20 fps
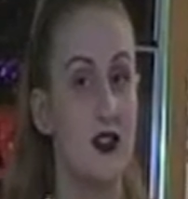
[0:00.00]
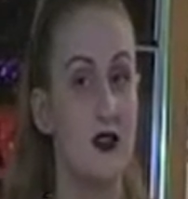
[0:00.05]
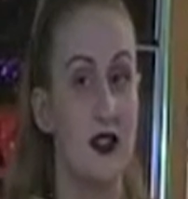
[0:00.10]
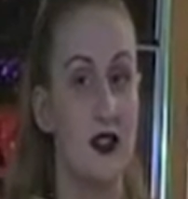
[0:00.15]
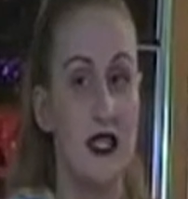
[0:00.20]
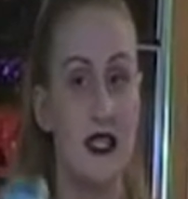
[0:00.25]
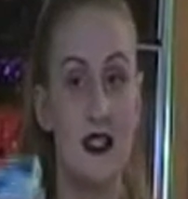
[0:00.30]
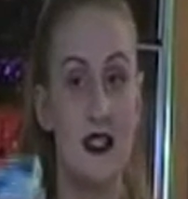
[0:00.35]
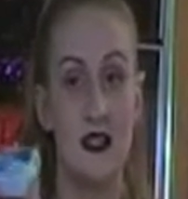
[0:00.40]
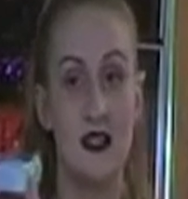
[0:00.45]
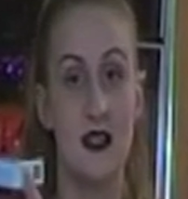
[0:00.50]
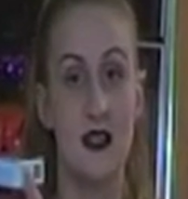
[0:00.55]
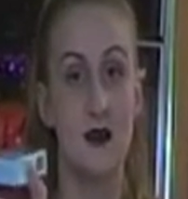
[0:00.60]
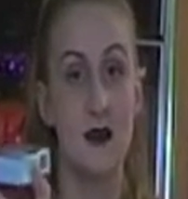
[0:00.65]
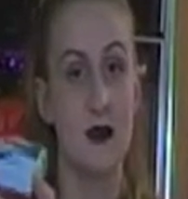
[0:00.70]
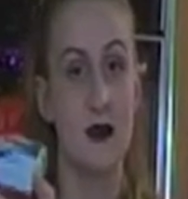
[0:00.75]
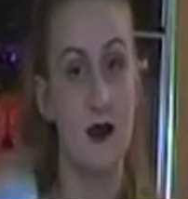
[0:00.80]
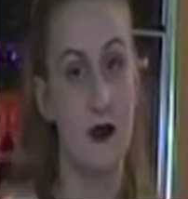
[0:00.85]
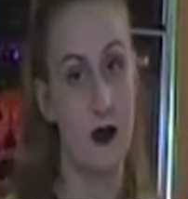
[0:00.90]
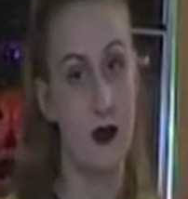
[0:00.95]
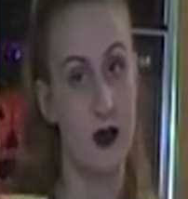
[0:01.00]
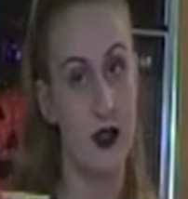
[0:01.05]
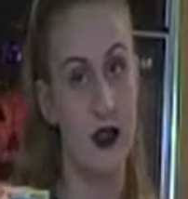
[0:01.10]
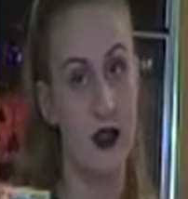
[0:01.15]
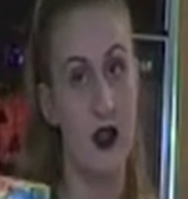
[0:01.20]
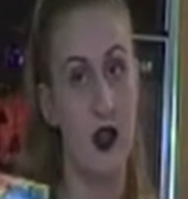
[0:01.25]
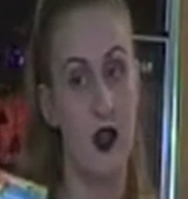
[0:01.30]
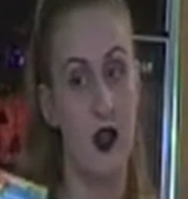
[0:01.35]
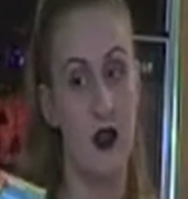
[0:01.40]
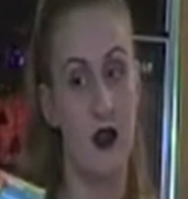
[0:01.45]
you'll need some food
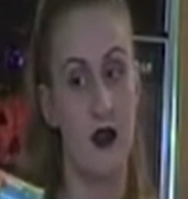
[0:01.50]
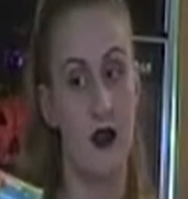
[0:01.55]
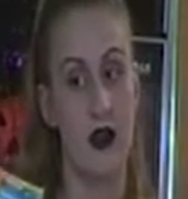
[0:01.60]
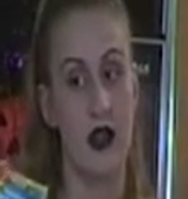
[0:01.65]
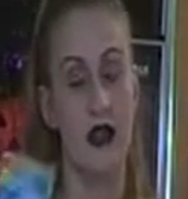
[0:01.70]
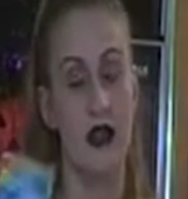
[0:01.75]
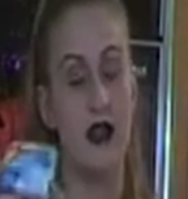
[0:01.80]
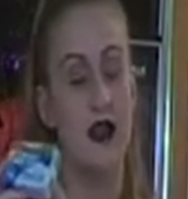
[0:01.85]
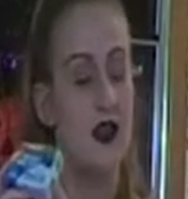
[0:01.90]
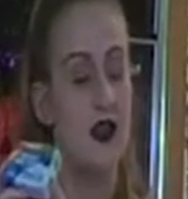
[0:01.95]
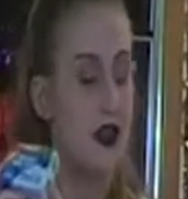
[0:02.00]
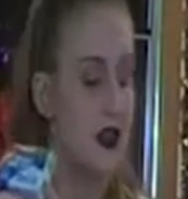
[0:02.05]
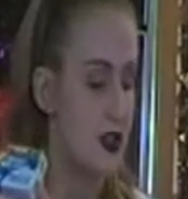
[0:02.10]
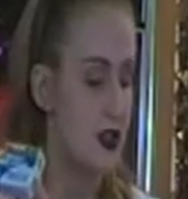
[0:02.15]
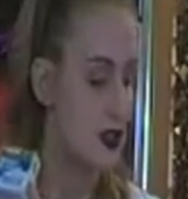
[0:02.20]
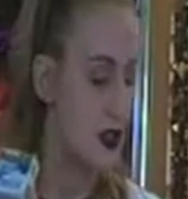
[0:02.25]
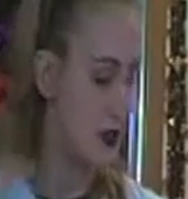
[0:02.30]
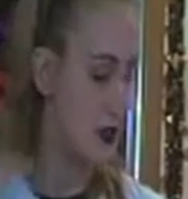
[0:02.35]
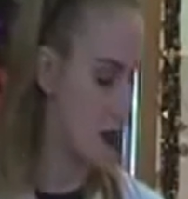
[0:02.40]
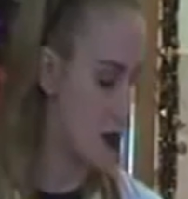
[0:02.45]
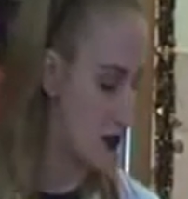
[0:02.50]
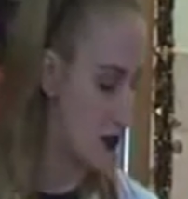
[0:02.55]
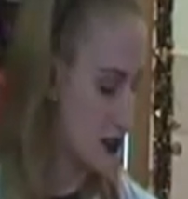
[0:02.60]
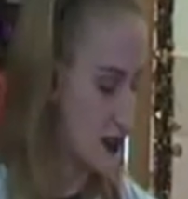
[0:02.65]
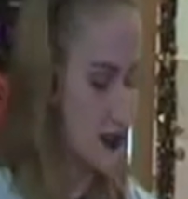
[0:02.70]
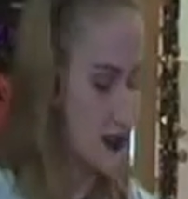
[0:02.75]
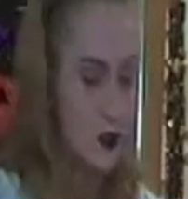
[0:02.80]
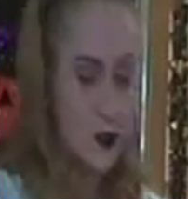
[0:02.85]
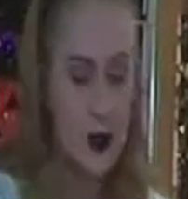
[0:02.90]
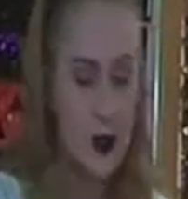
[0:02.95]
colouring. So I've got this
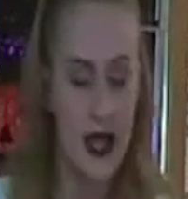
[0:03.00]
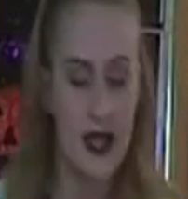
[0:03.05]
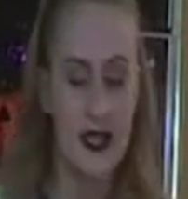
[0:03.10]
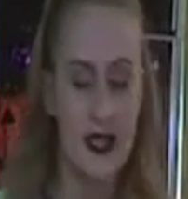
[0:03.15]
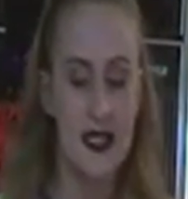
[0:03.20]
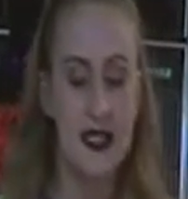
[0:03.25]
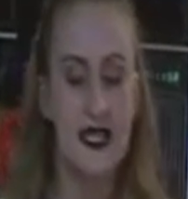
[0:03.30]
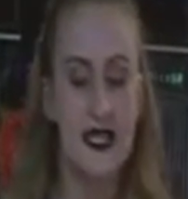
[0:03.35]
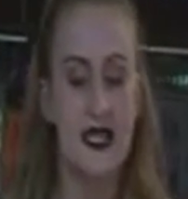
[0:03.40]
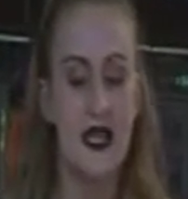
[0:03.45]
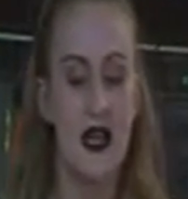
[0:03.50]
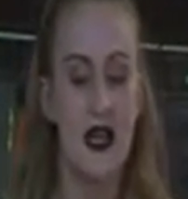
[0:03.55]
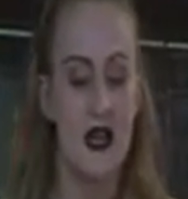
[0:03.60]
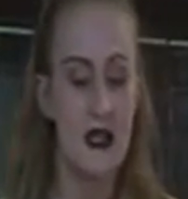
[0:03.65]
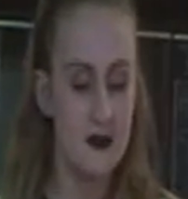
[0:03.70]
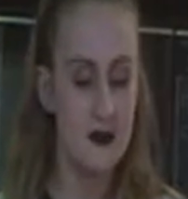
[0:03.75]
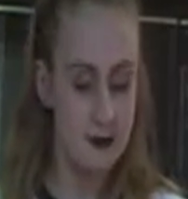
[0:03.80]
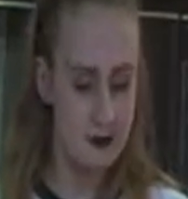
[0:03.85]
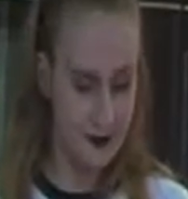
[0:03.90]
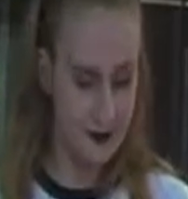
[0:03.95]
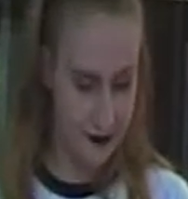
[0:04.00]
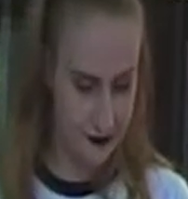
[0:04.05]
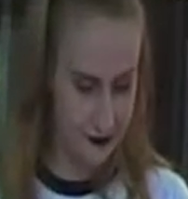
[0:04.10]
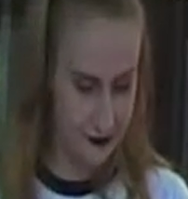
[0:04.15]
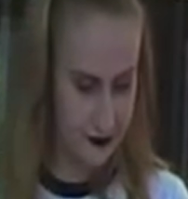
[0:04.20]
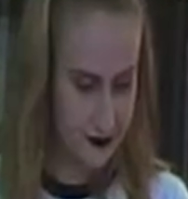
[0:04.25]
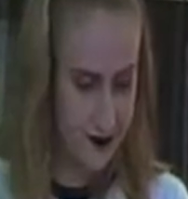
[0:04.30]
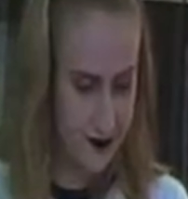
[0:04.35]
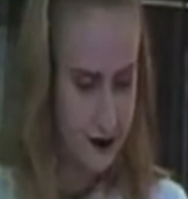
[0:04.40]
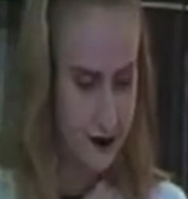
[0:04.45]
little pack here,
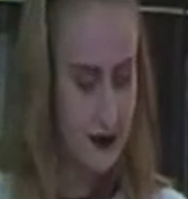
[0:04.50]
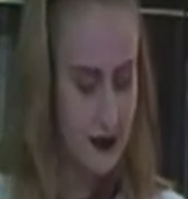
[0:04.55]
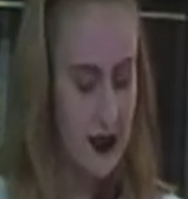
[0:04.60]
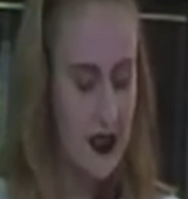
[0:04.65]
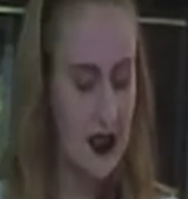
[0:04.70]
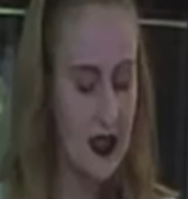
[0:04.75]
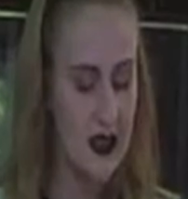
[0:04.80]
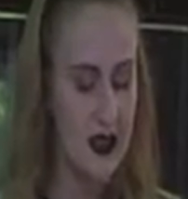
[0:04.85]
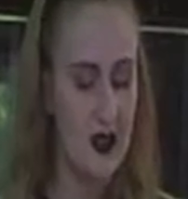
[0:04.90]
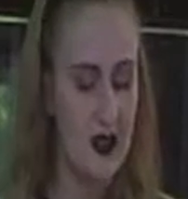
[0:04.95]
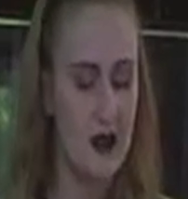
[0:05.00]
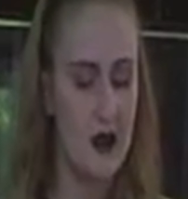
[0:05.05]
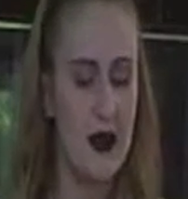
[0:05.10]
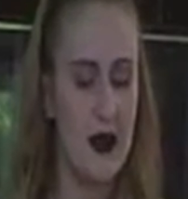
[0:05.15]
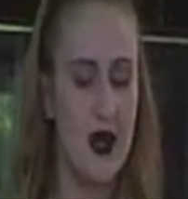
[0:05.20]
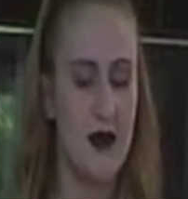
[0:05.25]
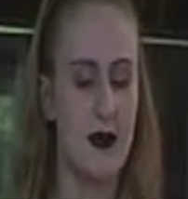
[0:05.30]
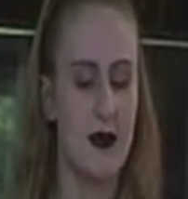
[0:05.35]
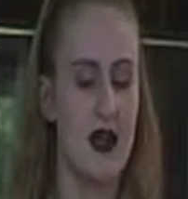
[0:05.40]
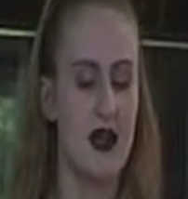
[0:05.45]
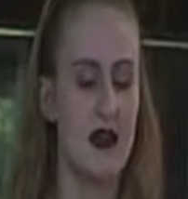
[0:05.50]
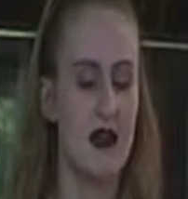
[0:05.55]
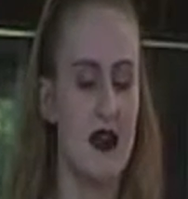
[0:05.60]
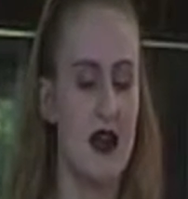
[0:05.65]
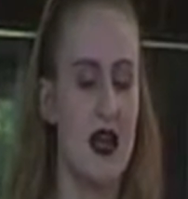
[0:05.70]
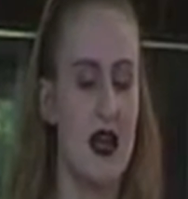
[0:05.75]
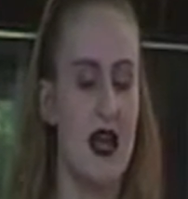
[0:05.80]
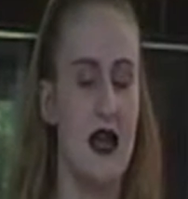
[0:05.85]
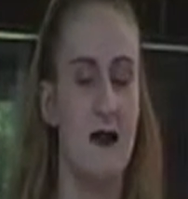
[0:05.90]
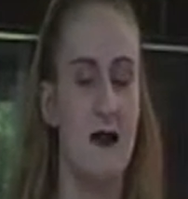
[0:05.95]
pardon me,
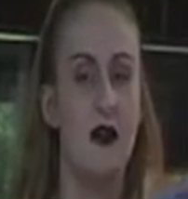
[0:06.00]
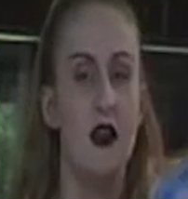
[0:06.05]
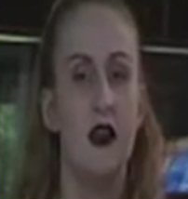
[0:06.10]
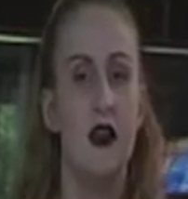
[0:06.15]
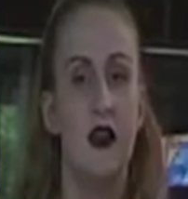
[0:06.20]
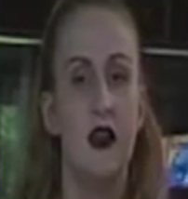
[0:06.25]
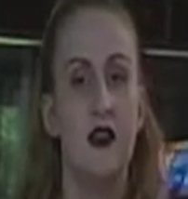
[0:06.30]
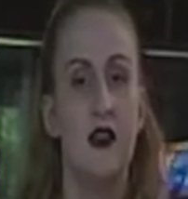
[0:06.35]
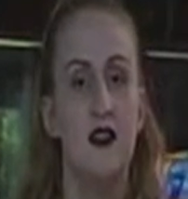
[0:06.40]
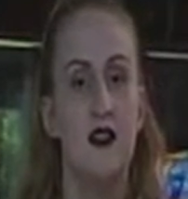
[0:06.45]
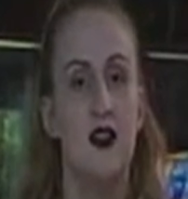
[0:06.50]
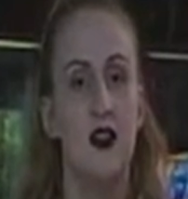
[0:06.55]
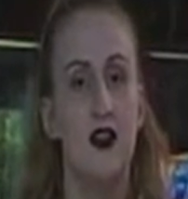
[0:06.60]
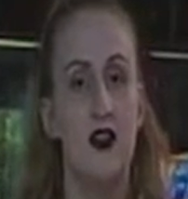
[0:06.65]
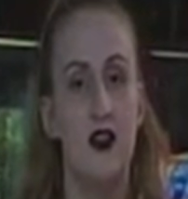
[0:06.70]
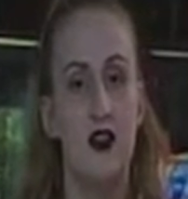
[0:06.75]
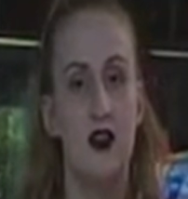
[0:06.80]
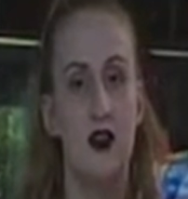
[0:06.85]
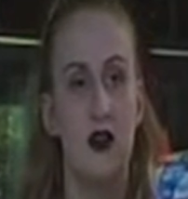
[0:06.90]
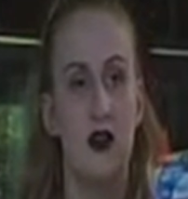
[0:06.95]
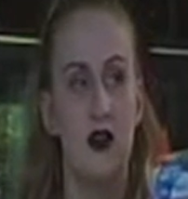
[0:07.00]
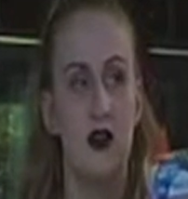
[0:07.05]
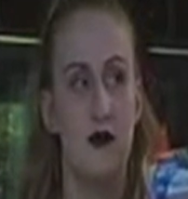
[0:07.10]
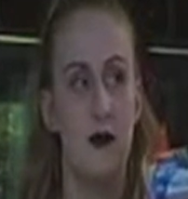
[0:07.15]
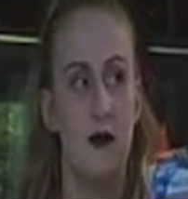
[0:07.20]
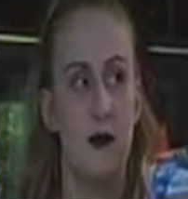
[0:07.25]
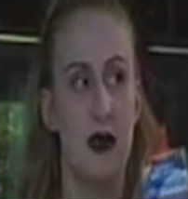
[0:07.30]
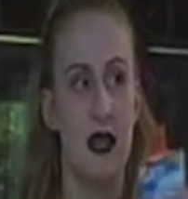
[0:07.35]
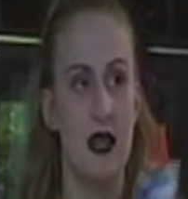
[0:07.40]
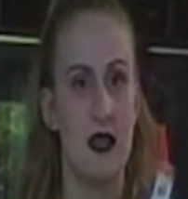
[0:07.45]
to
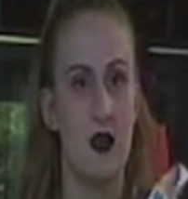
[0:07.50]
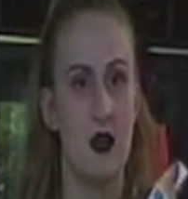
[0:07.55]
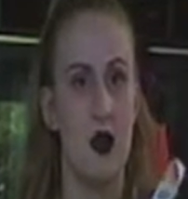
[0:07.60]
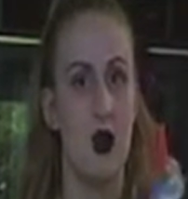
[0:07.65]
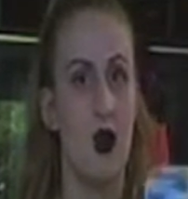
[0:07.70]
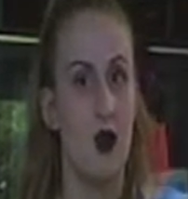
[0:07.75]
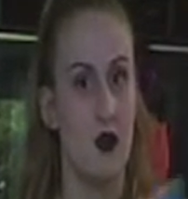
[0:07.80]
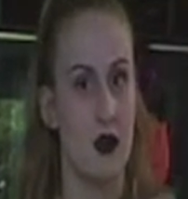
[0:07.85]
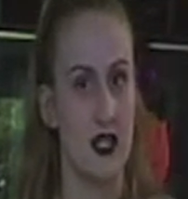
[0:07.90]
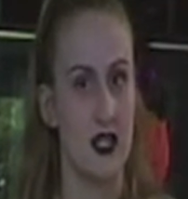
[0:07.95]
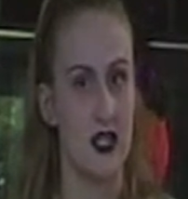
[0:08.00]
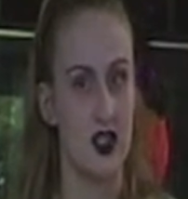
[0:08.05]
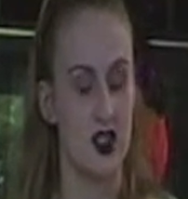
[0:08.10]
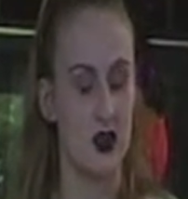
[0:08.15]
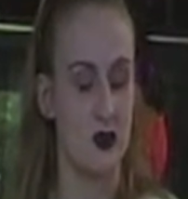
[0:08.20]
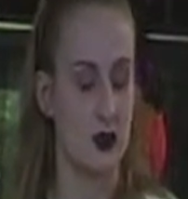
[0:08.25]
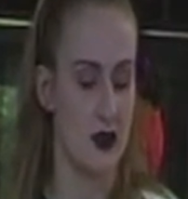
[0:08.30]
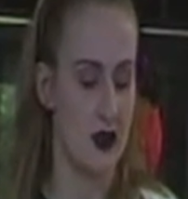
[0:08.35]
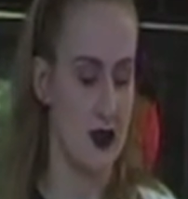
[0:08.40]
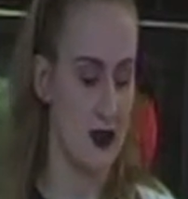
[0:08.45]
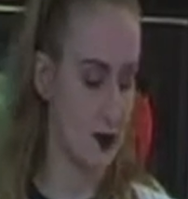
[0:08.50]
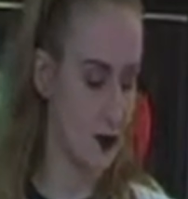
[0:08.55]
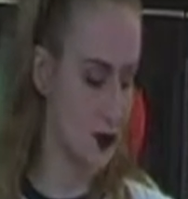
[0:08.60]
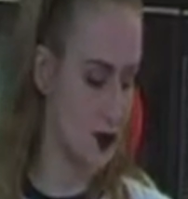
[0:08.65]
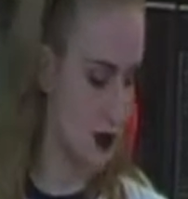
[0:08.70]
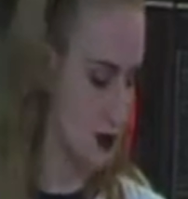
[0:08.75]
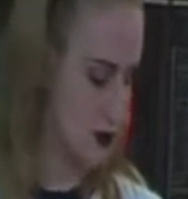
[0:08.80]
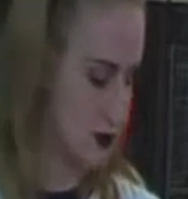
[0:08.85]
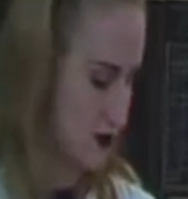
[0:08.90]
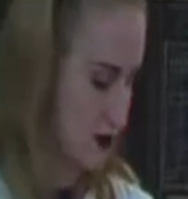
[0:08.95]
make orange with it
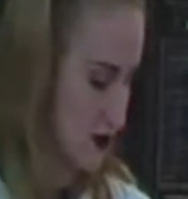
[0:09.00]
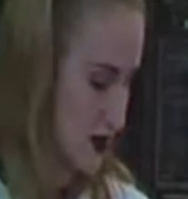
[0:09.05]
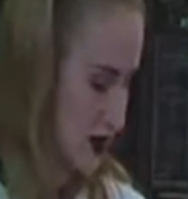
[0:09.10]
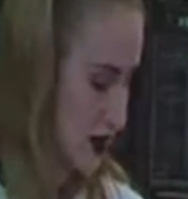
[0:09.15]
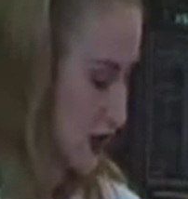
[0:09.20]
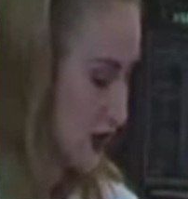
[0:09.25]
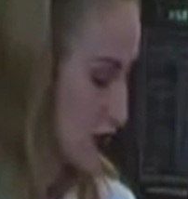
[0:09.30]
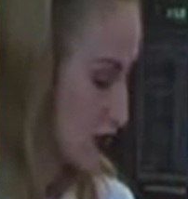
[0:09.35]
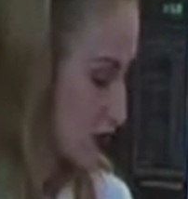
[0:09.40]
because I couldn't find any